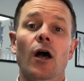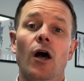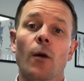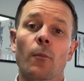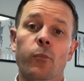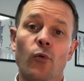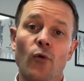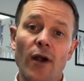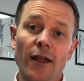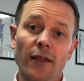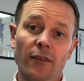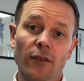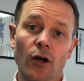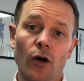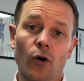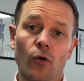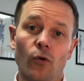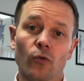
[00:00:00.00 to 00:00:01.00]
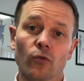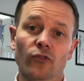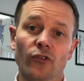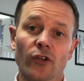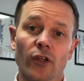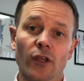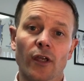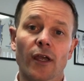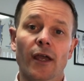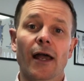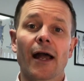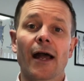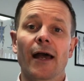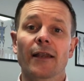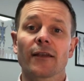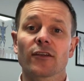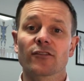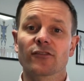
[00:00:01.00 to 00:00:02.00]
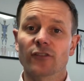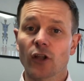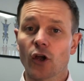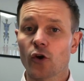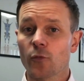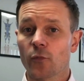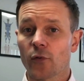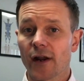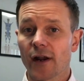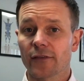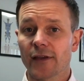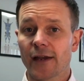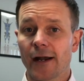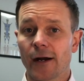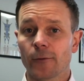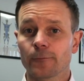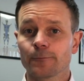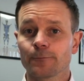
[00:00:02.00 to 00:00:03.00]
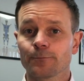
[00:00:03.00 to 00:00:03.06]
a breath hold, and a slow breath out.